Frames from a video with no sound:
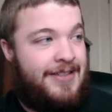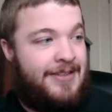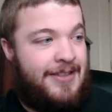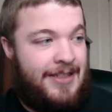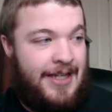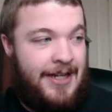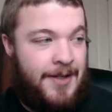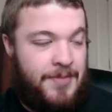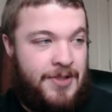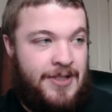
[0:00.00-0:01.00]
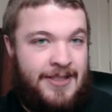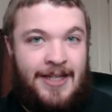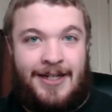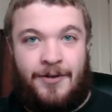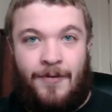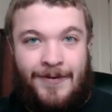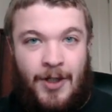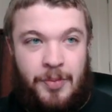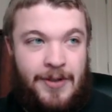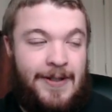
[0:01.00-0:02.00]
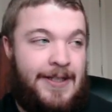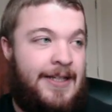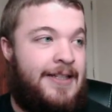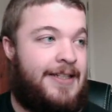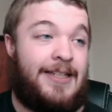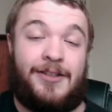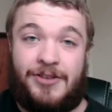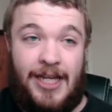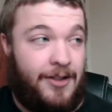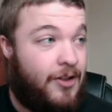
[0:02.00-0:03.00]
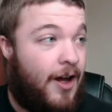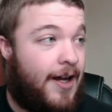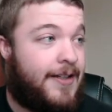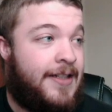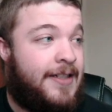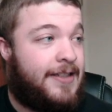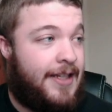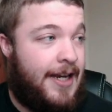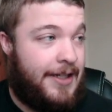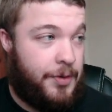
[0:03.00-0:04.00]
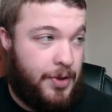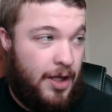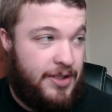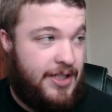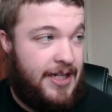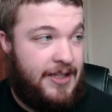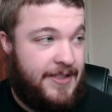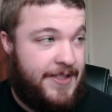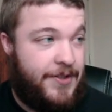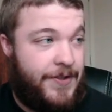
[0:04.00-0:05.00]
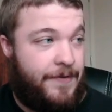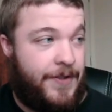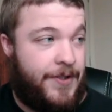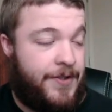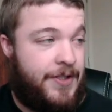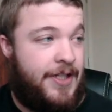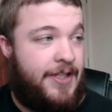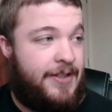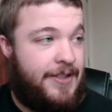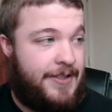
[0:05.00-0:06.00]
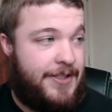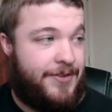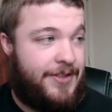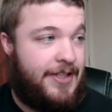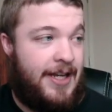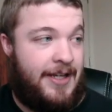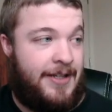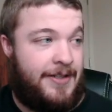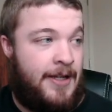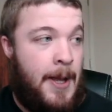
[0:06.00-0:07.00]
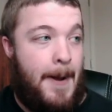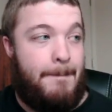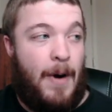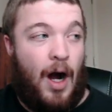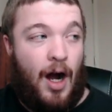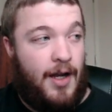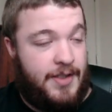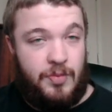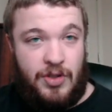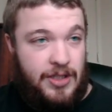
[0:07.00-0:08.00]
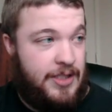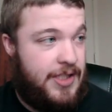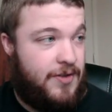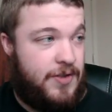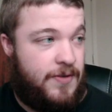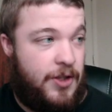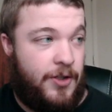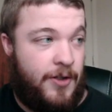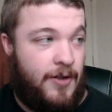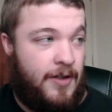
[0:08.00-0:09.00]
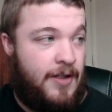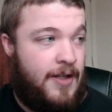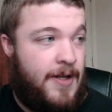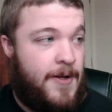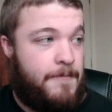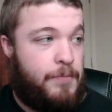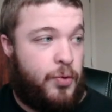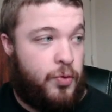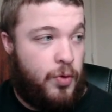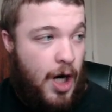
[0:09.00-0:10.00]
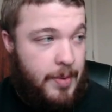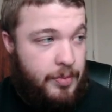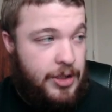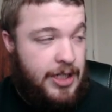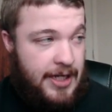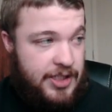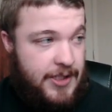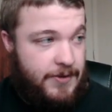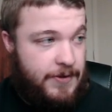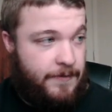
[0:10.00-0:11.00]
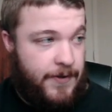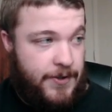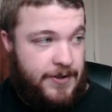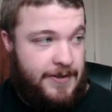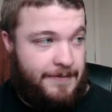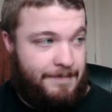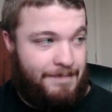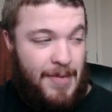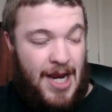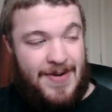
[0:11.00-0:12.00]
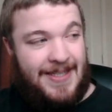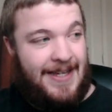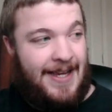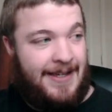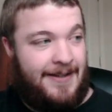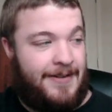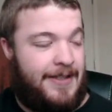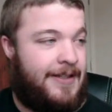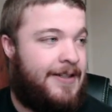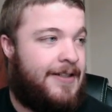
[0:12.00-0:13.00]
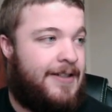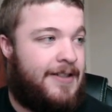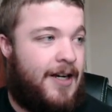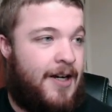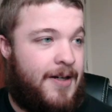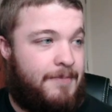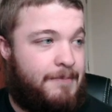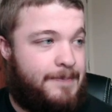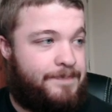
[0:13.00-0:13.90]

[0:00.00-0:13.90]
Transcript: to get up to the second overall pick. It'll take a lot, okay? It'll probably take this year's first, this year's second, possibly this year's third, probably next year's first and maybe second. So